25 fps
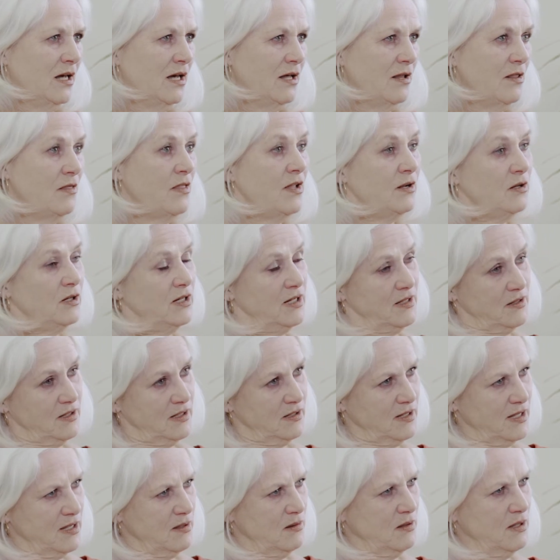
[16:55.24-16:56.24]
That
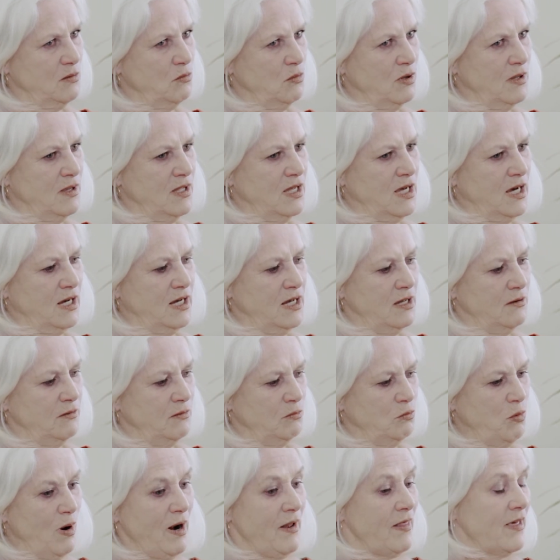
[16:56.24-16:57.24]

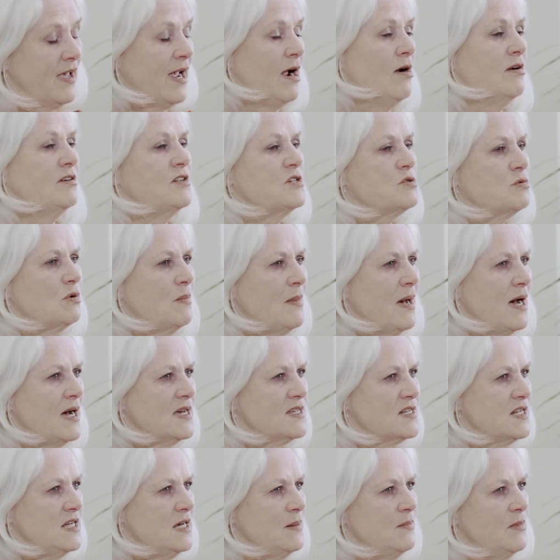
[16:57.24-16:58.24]
one of the characters
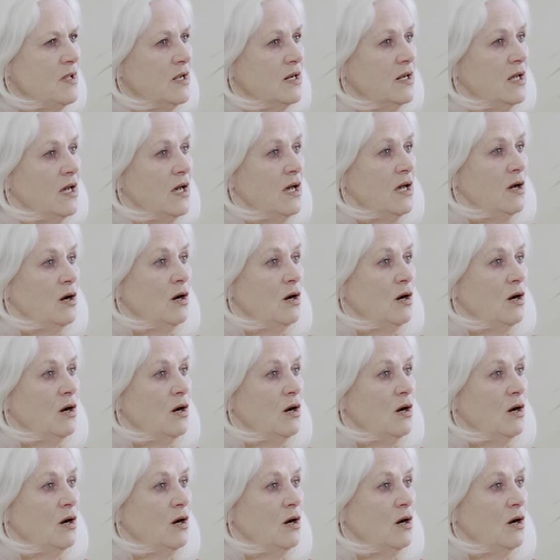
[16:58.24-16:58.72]
remarks to him that